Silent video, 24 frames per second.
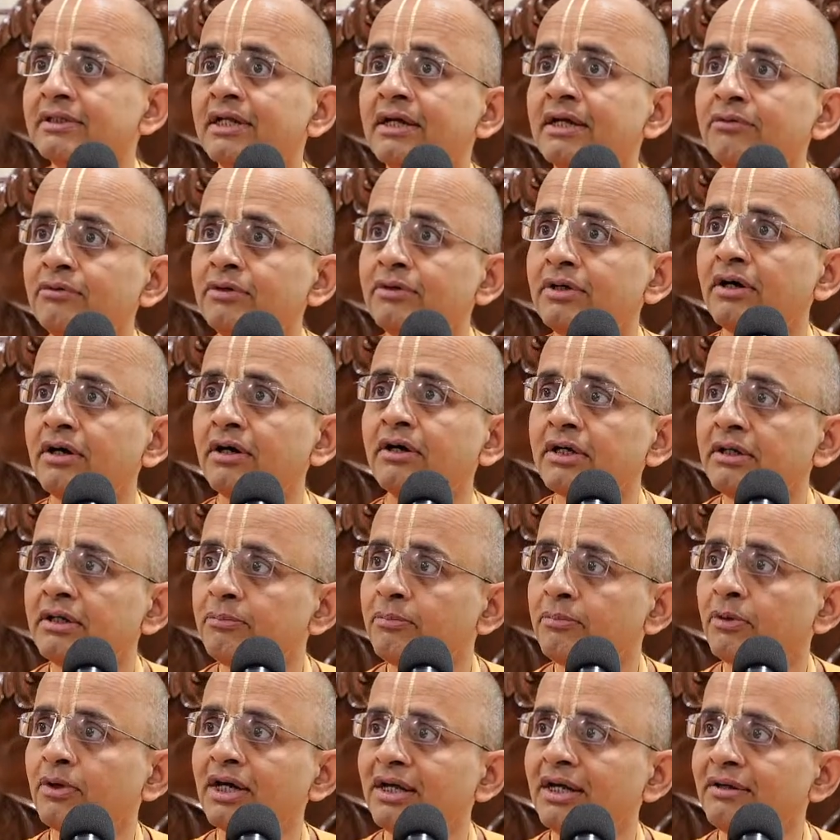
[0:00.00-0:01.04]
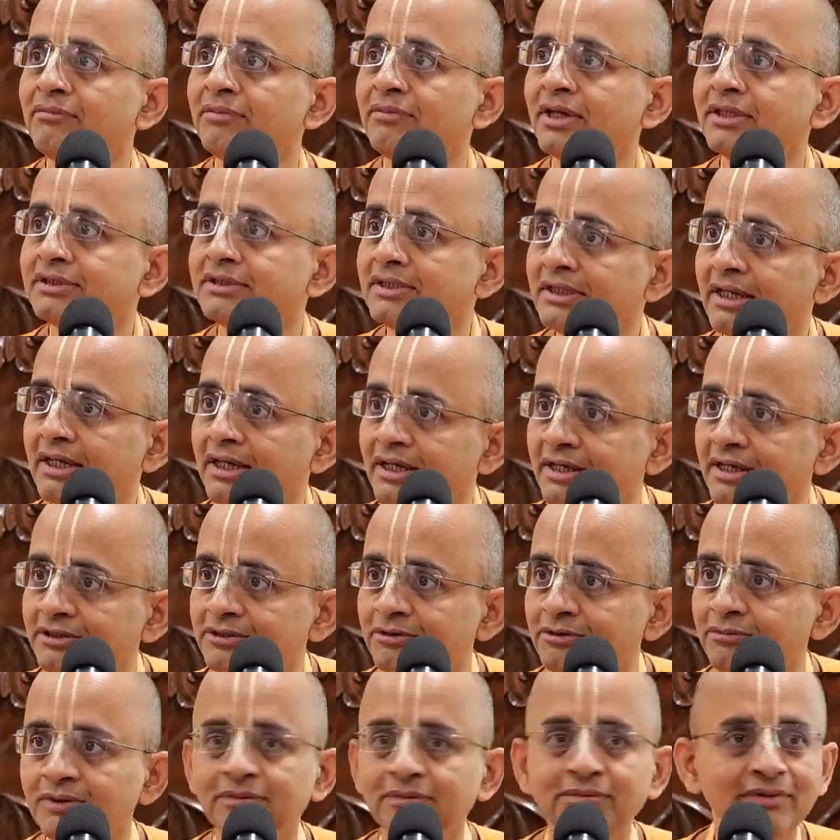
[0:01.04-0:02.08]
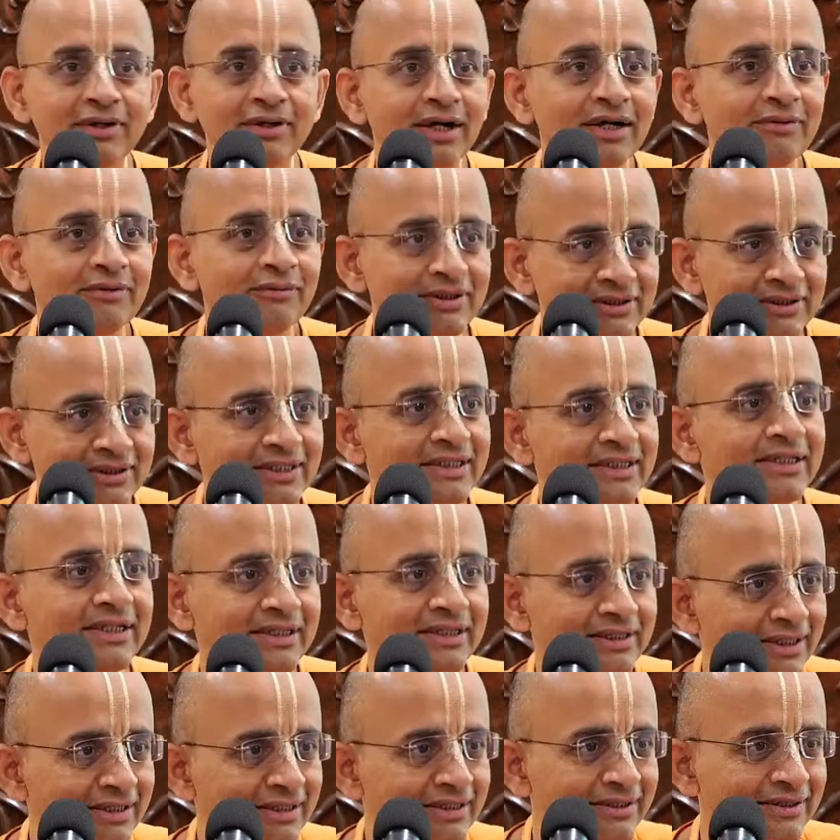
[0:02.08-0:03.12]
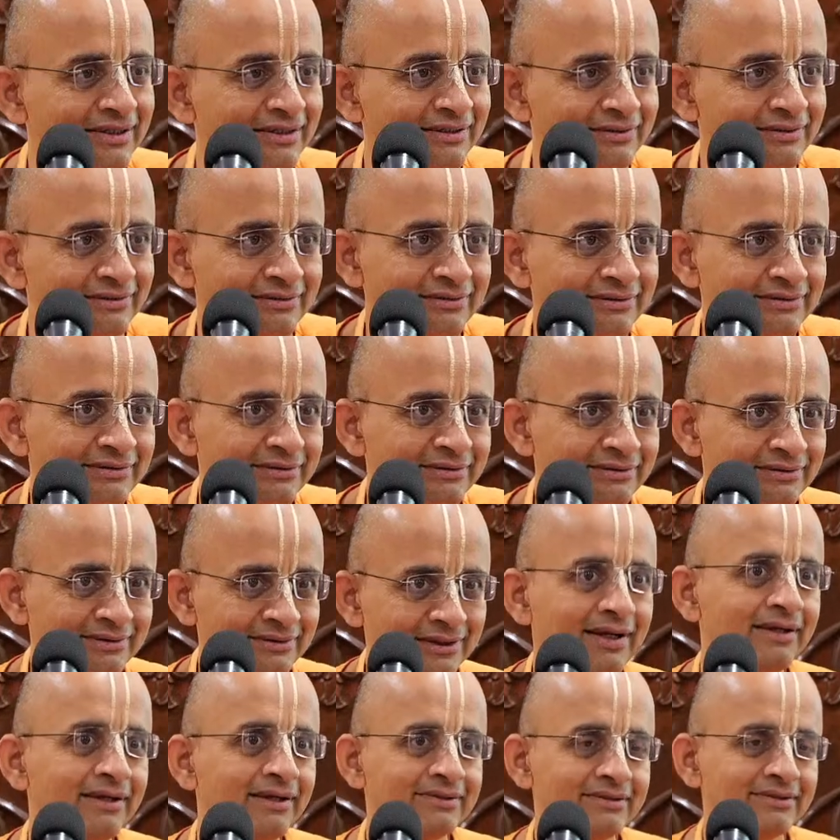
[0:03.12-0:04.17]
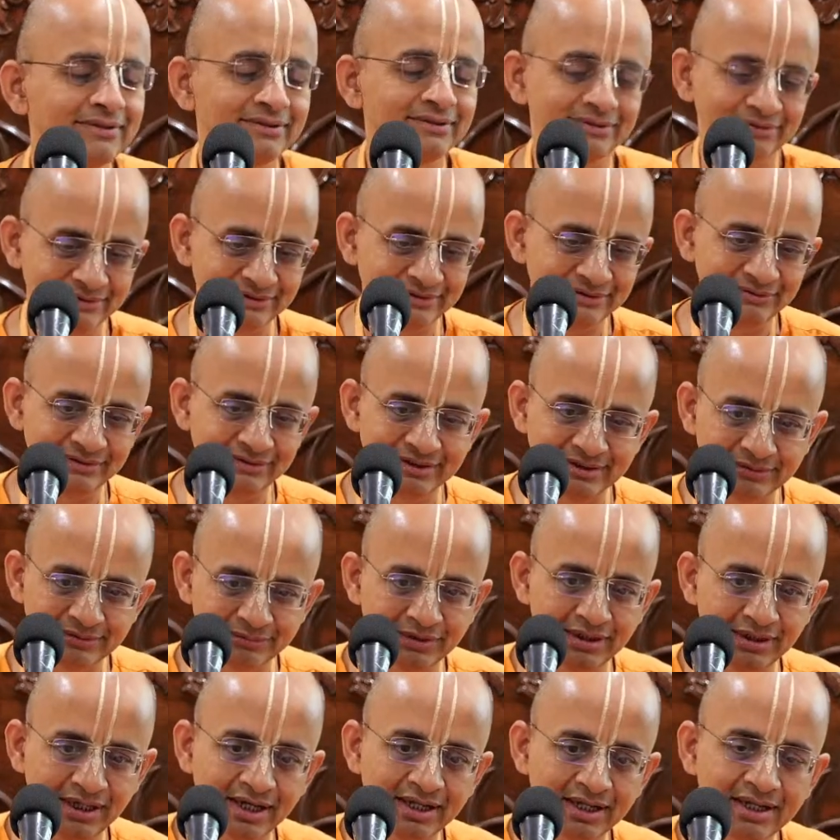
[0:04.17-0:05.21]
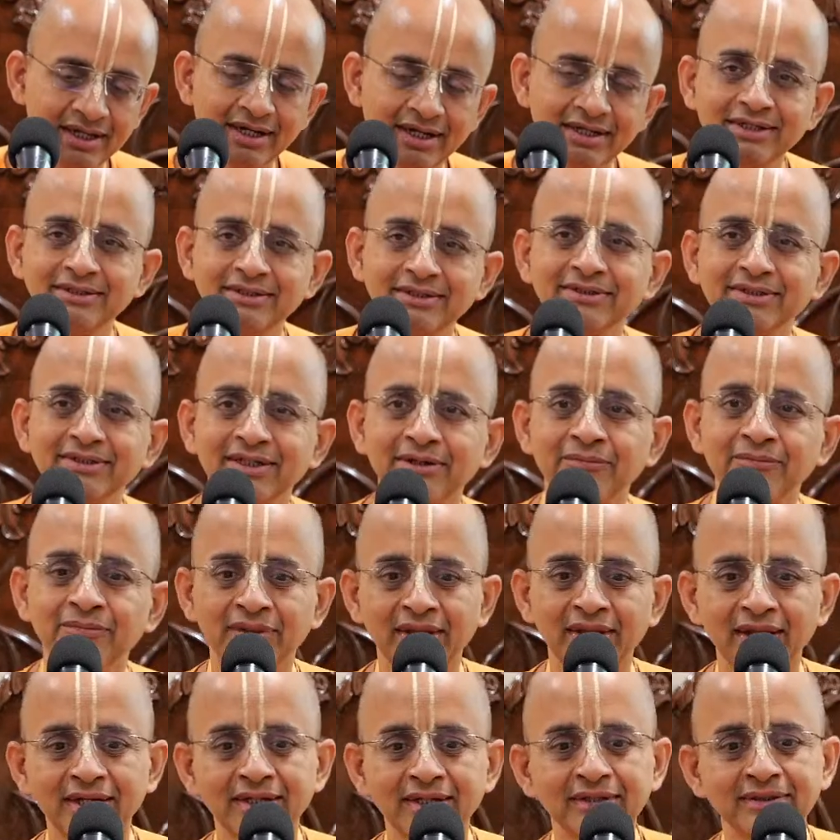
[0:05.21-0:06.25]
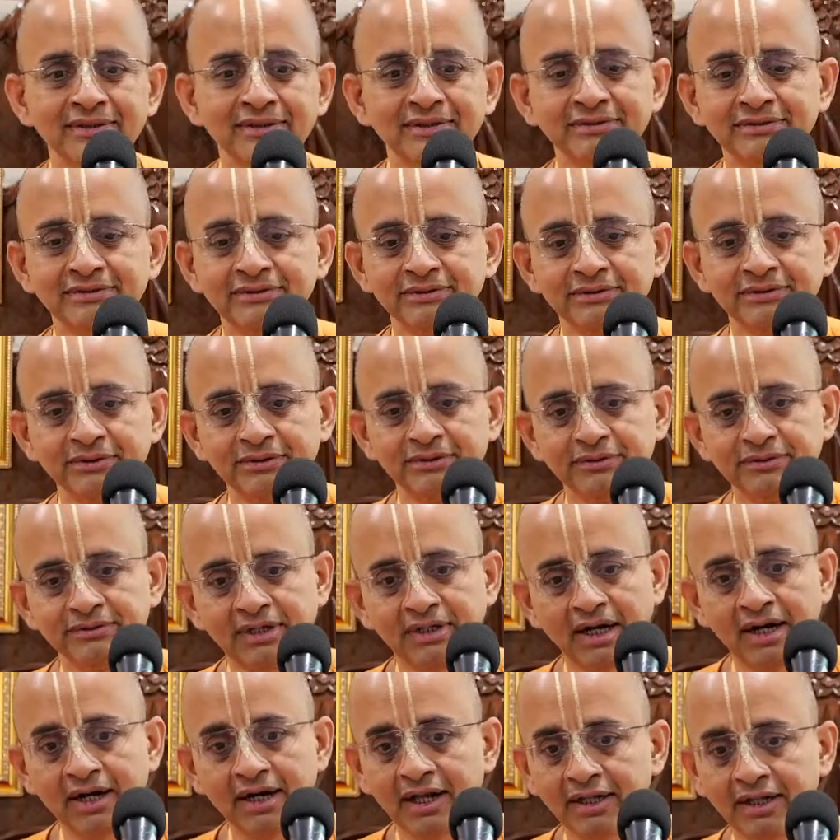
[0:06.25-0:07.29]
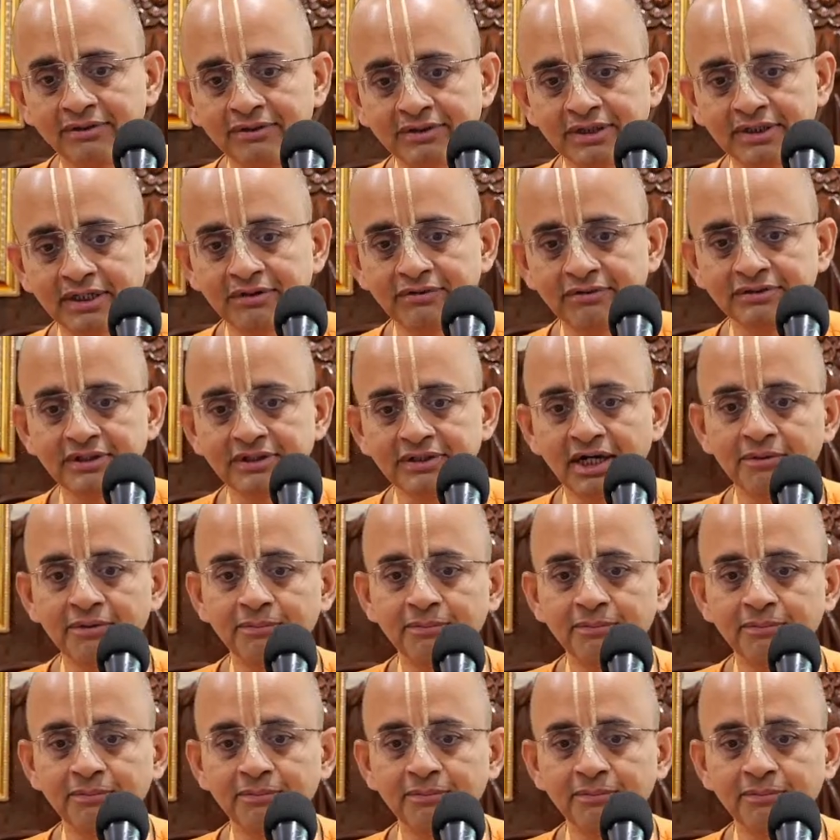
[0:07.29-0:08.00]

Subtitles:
they would all proclaim Lord Chaitanya as Supreme Lord. Once he did that also, once another occasion. So, and Advaita Acharya will